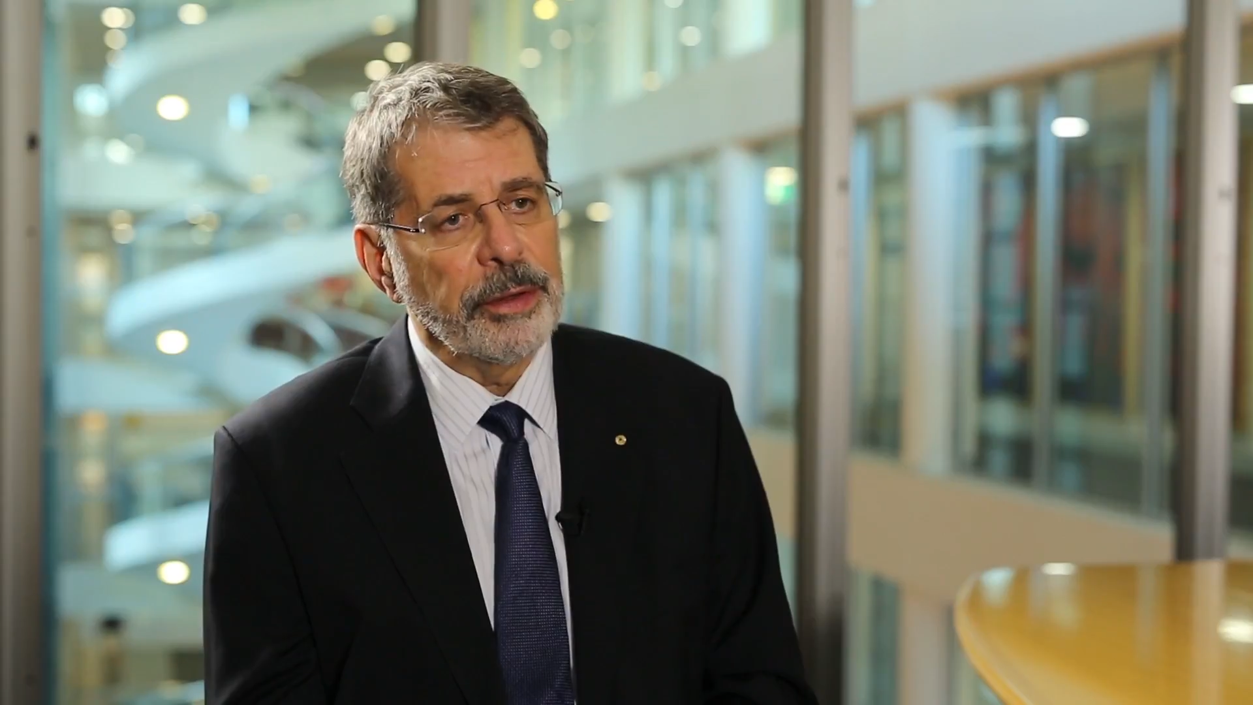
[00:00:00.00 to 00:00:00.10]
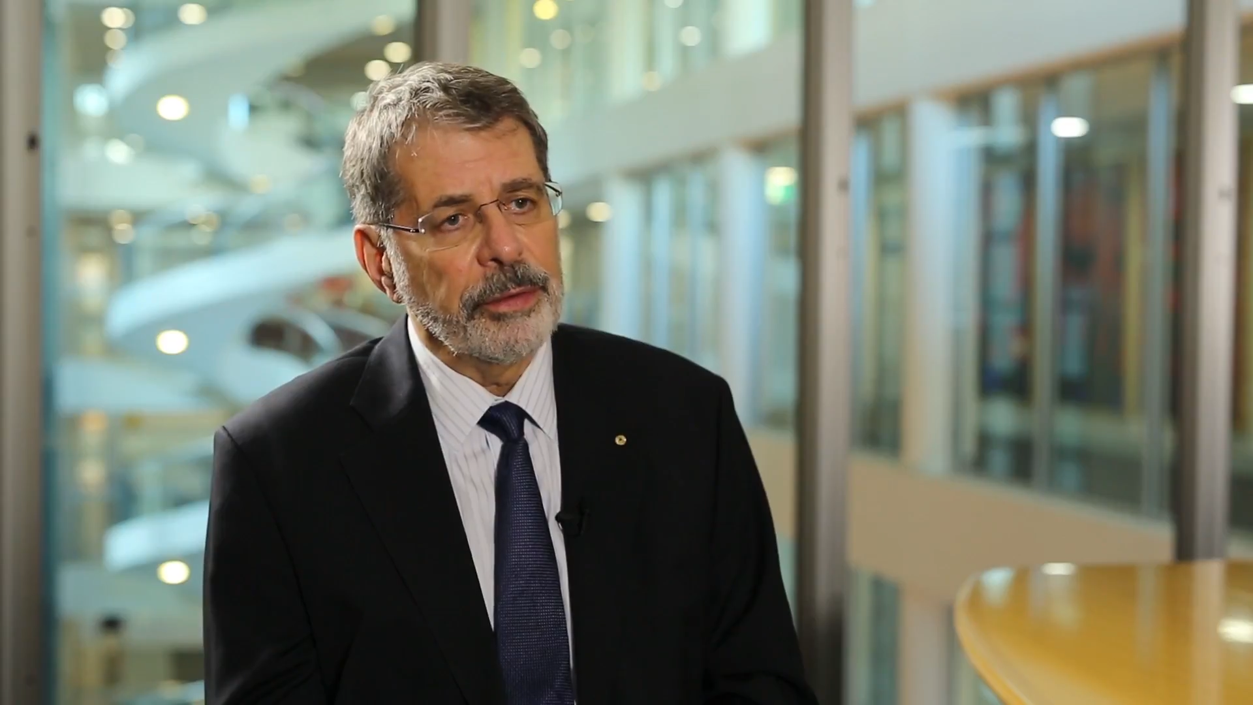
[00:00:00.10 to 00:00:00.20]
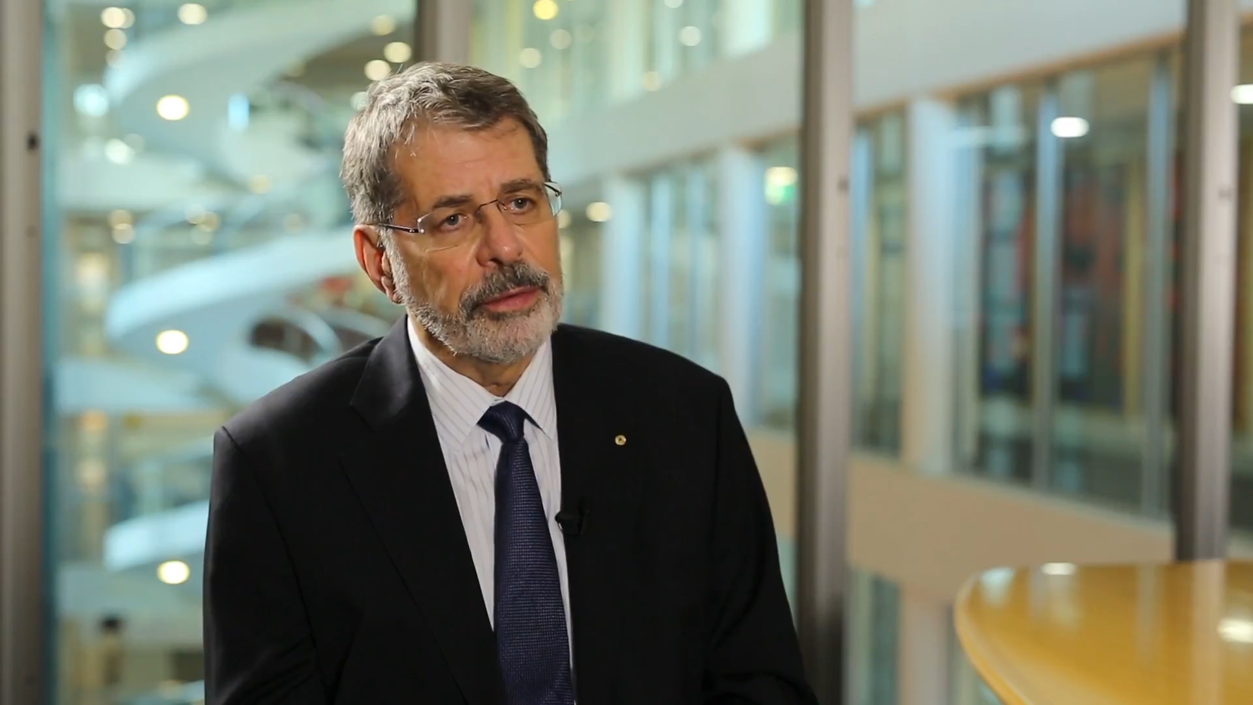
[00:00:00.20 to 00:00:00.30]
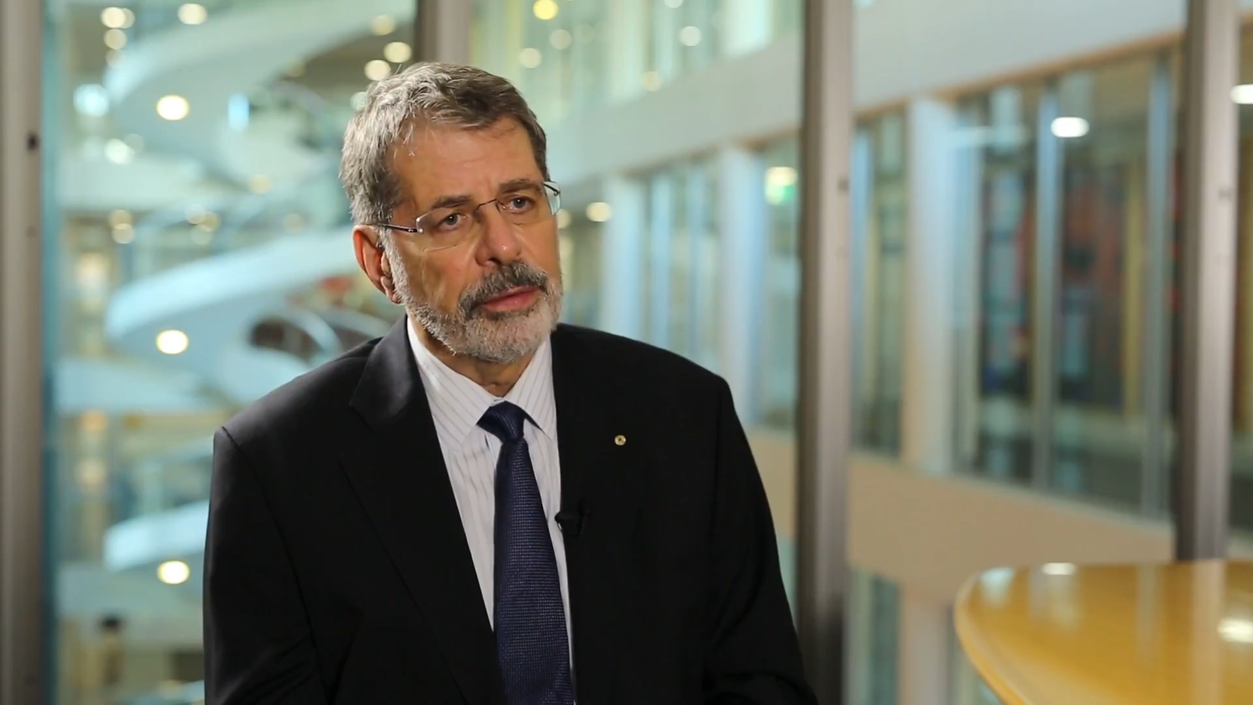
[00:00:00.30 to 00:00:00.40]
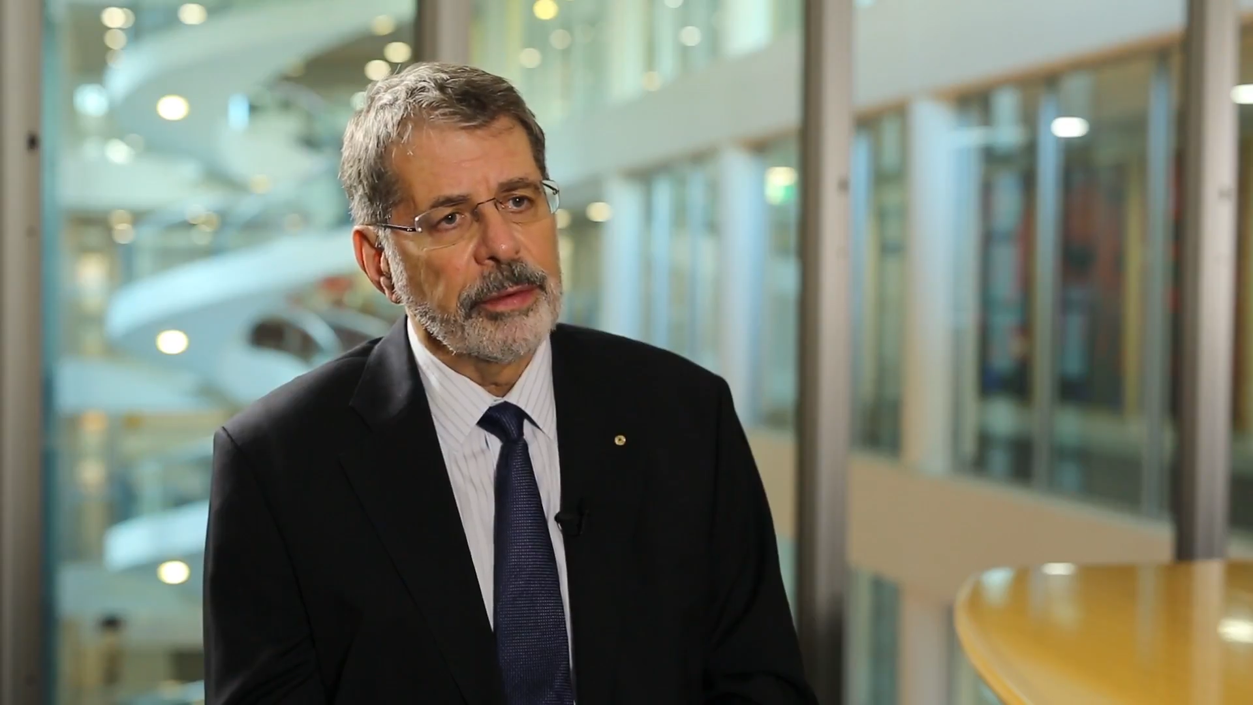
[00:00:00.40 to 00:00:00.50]

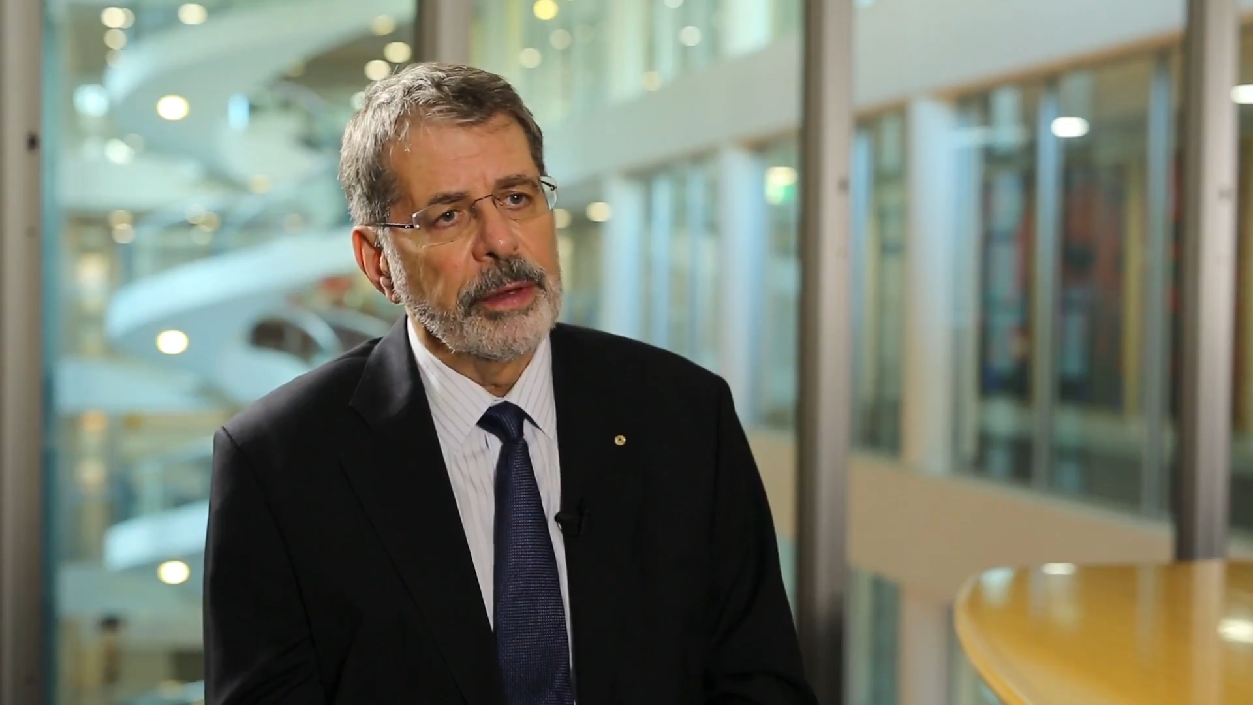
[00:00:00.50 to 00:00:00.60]
is.